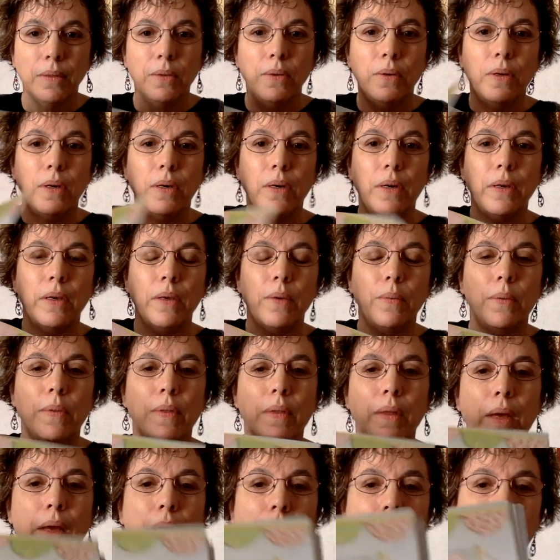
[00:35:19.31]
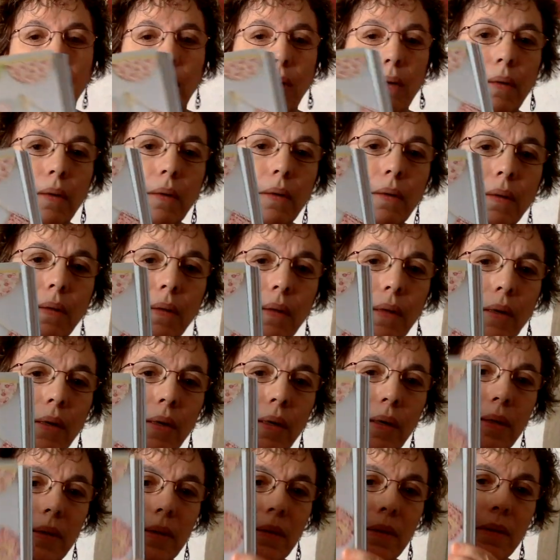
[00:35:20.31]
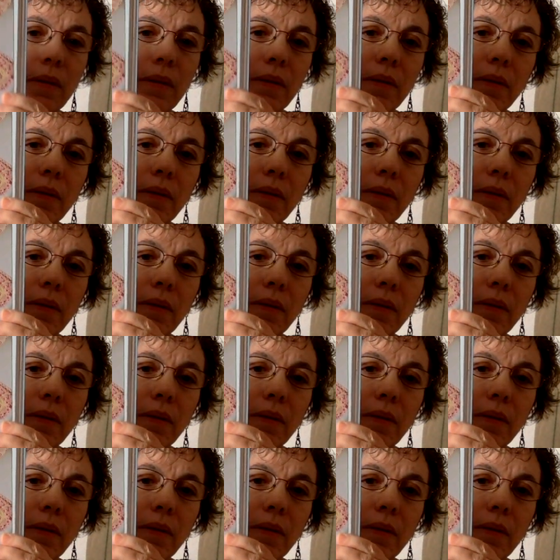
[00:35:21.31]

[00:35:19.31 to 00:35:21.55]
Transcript: Who can argue with that? There it is.